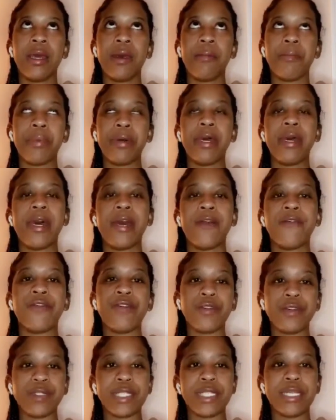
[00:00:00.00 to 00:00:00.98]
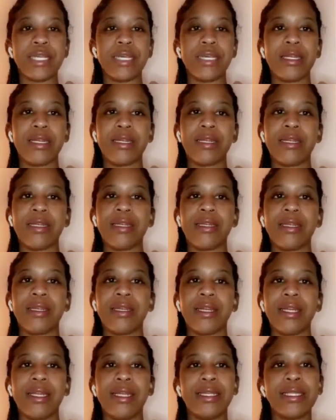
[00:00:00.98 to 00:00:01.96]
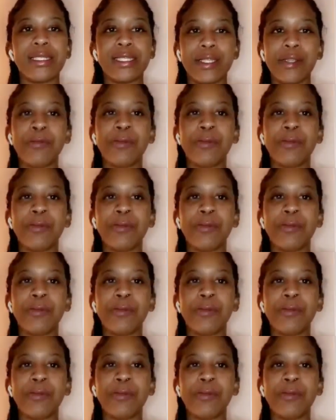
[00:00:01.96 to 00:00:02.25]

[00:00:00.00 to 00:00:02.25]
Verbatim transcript: put headphones in, listen to